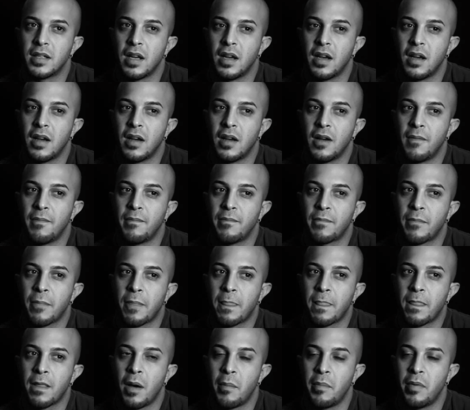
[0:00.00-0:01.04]

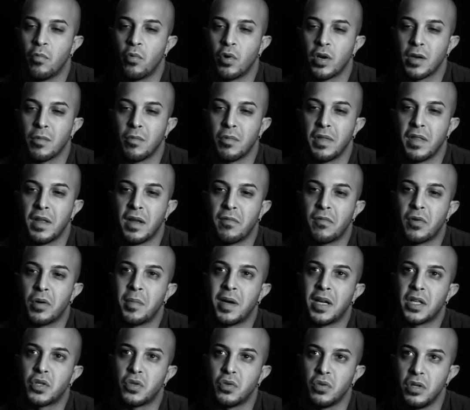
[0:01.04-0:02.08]
I've been working with them for
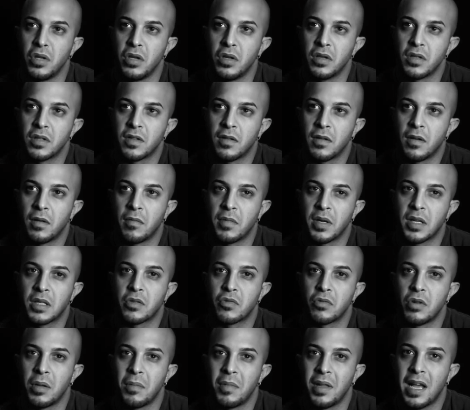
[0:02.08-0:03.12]
about 2 years. I'm
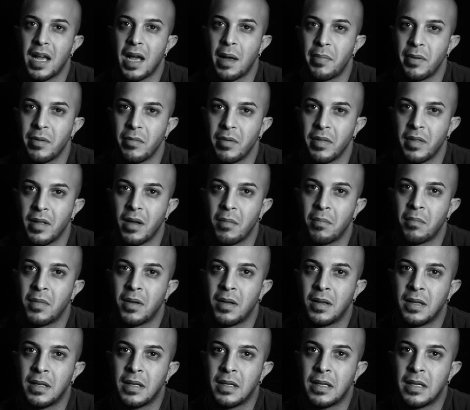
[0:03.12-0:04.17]
extremely happy with them,
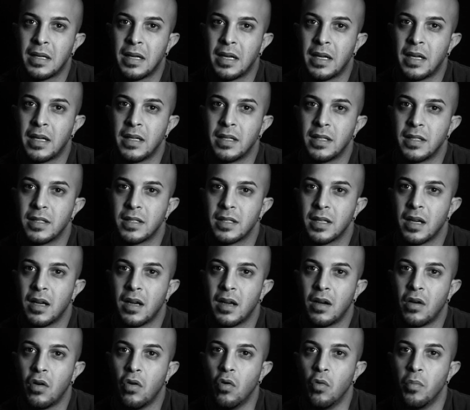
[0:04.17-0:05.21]
and
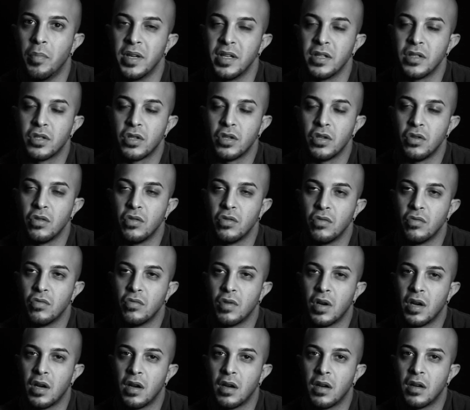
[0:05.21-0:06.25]
hoping to
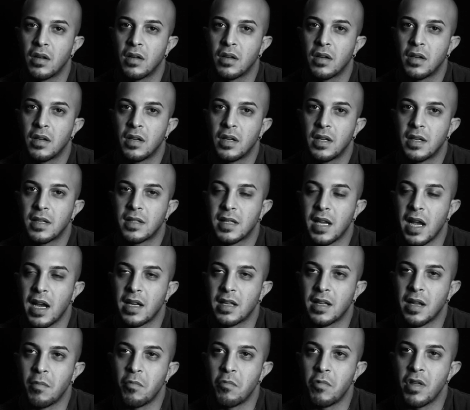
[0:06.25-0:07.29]
take
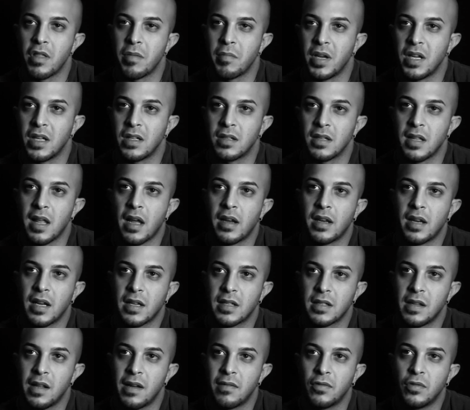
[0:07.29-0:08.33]
them with me to that
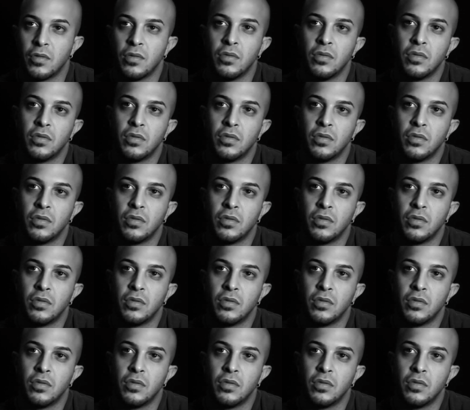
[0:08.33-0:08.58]
next level.